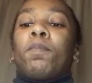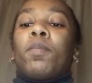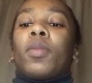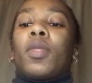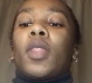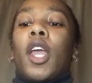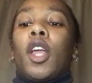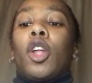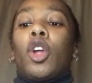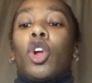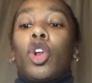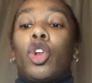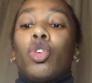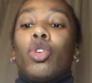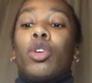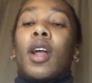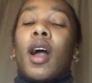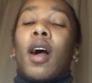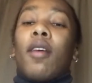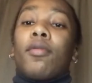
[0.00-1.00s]
they
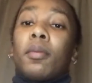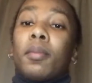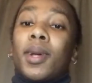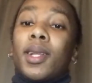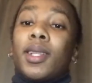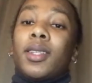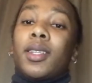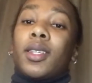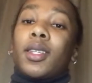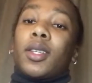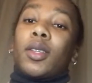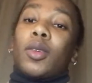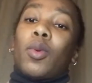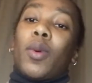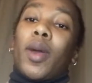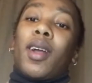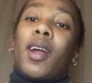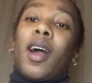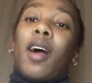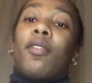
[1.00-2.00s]
include governments,
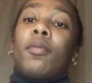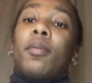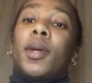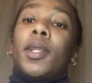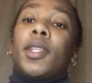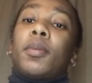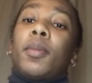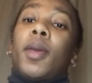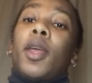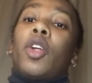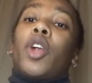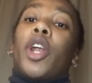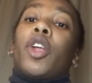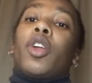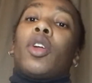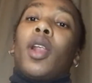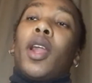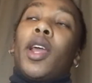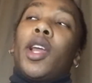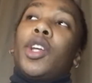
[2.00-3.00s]
where governments make
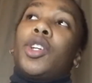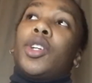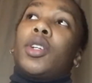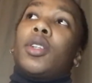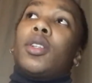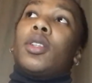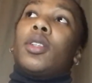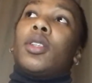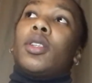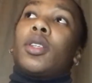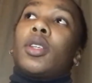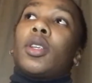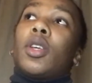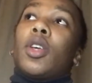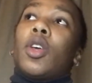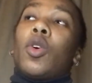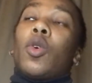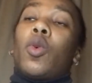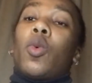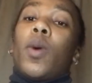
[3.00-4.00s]
regulations
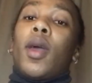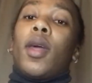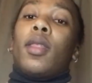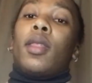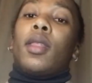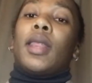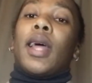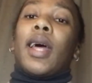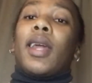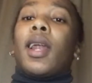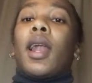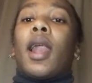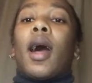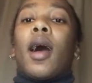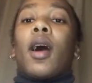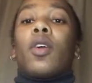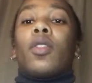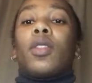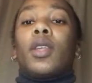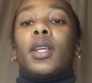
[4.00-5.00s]
that
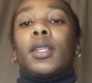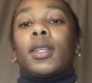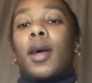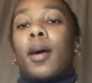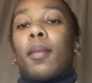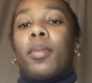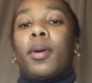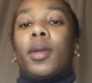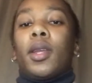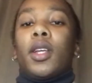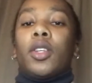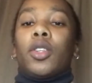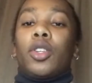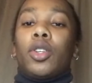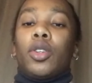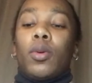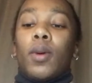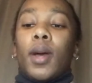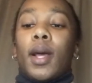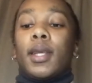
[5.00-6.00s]
allow these companies to
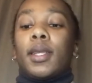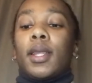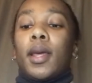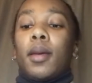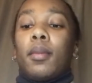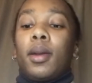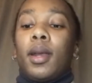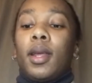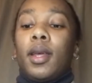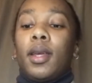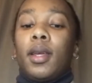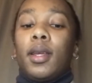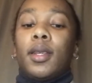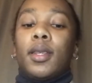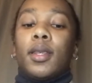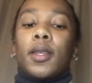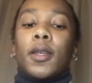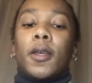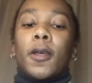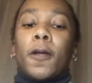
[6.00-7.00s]
do as they
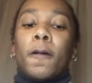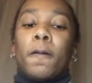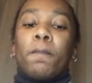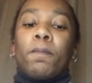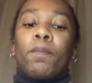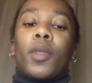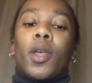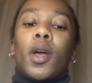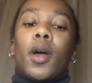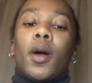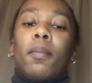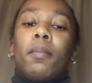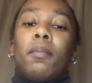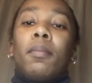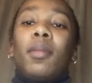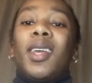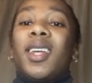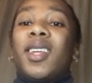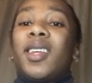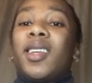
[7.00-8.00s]
please.
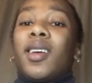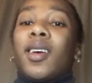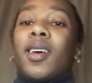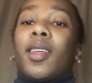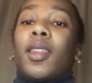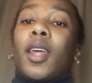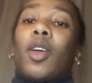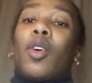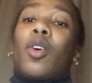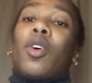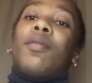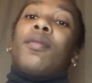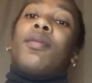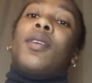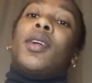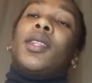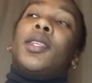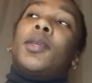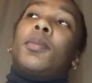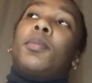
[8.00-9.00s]
Media, they
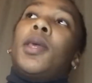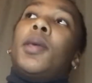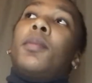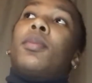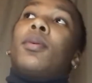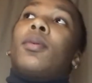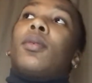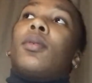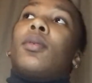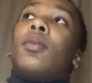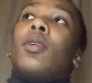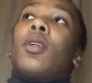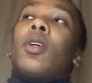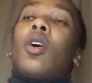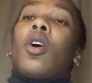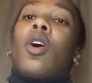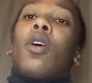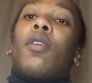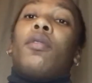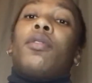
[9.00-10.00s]
convince people
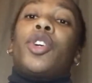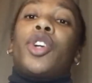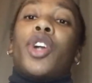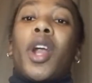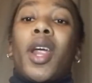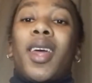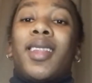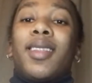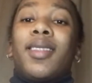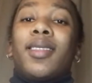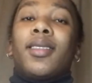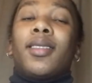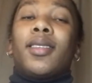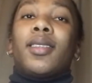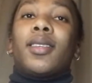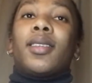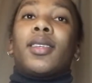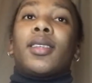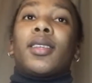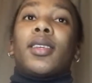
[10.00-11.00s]
of
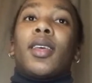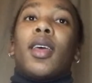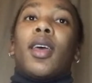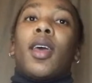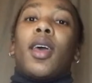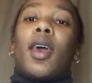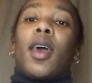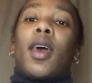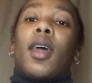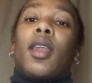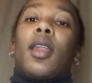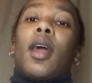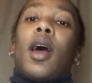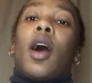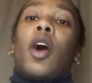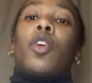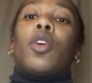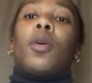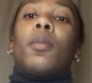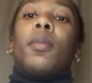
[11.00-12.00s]
trends and
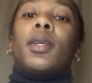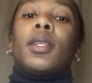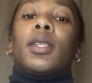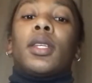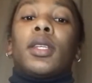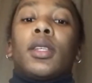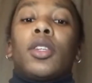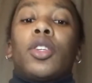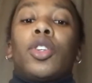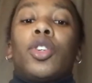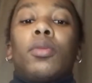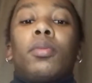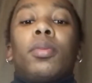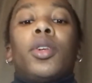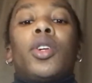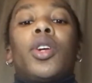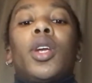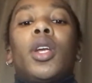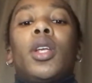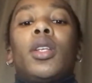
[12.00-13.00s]
how your businesses should be
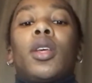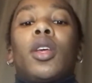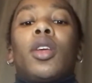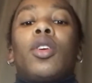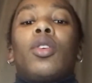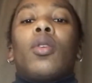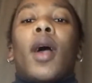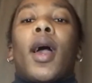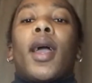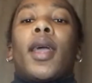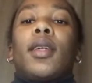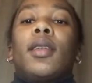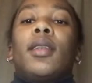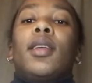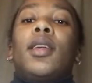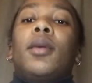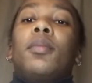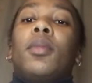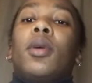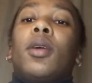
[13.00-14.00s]
treating you.
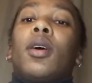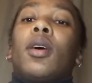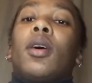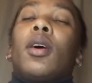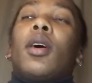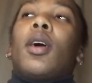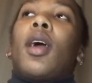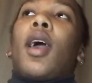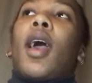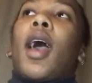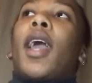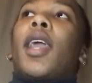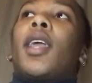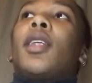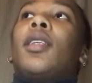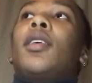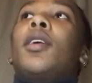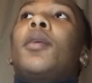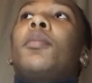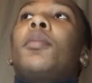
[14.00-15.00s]
Academia
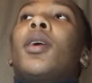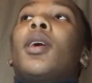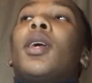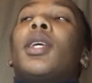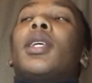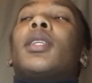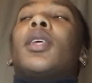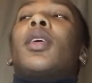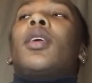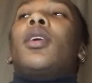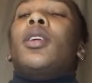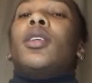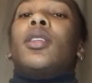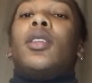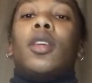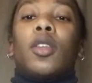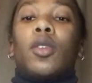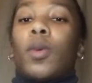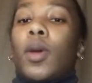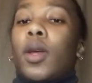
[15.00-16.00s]
is the
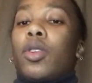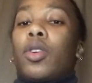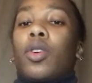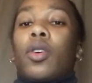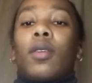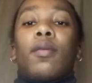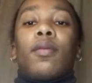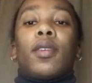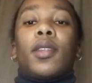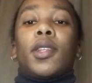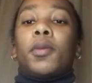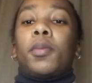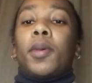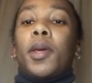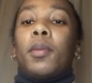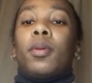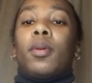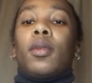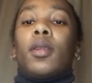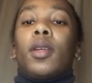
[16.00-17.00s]
easiest way to convince
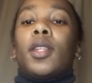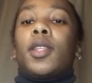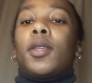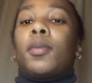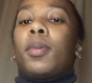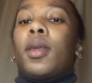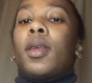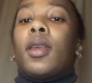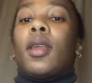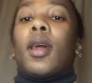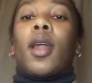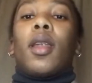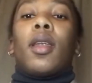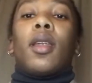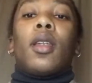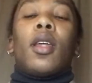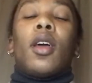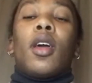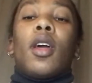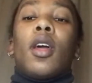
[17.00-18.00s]
people. It's been
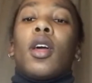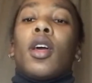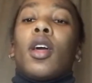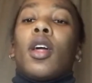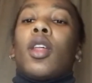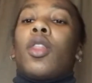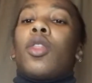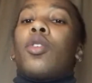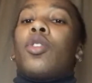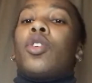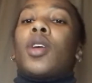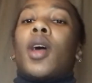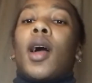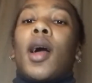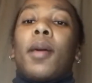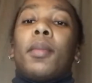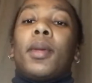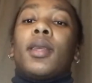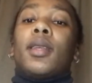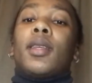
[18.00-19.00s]
done through
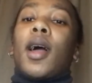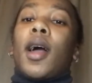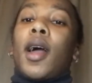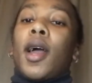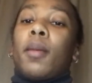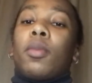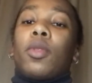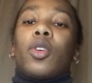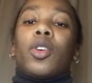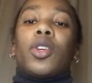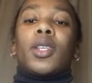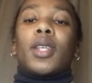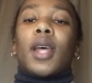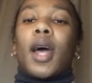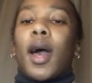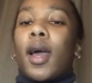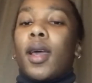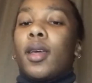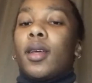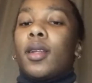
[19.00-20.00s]
time and time, through
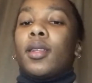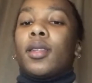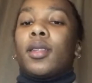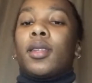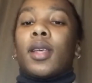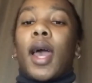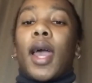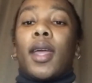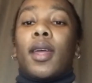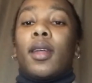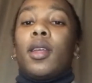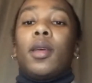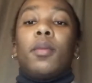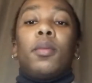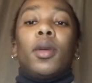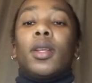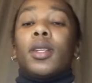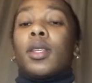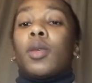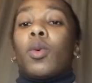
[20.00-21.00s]
science.
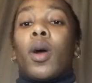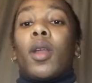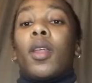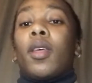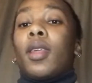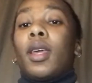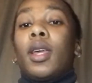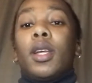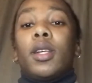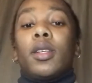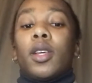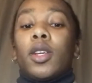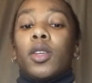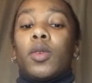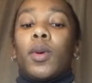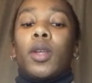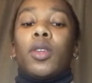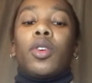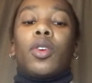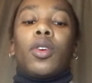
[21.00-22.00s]
Academia is one of the easiest
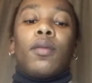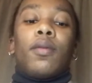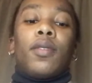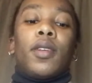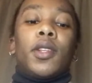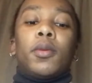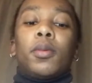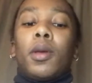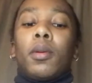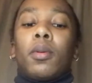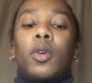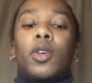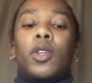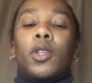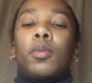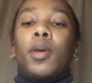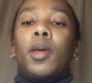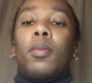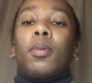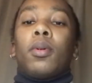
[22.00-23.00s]
way to convince people because
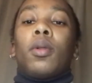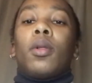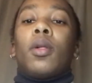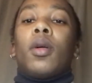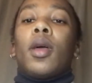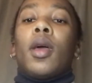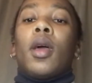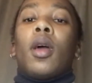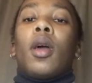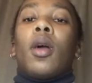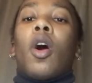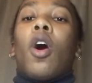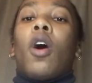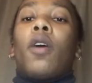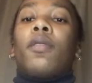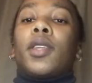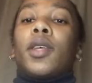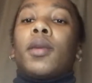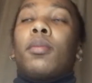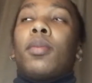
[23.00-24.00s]
people
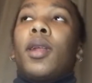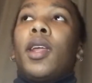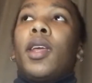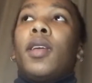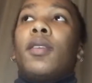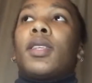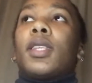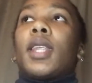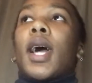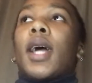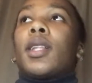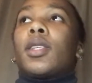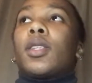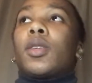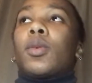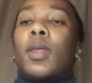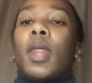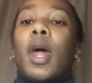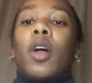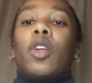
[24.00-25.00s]
often believe stats
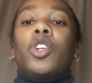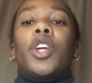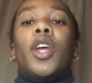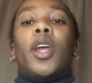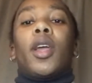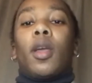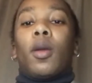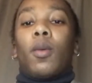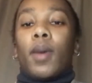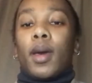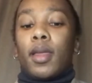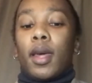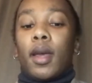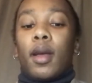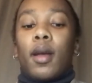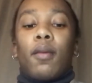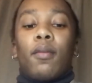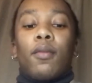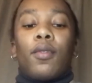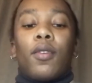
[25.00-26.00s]
without checking where they
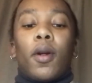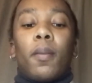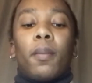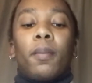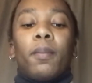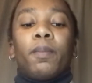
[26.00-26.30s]
come from.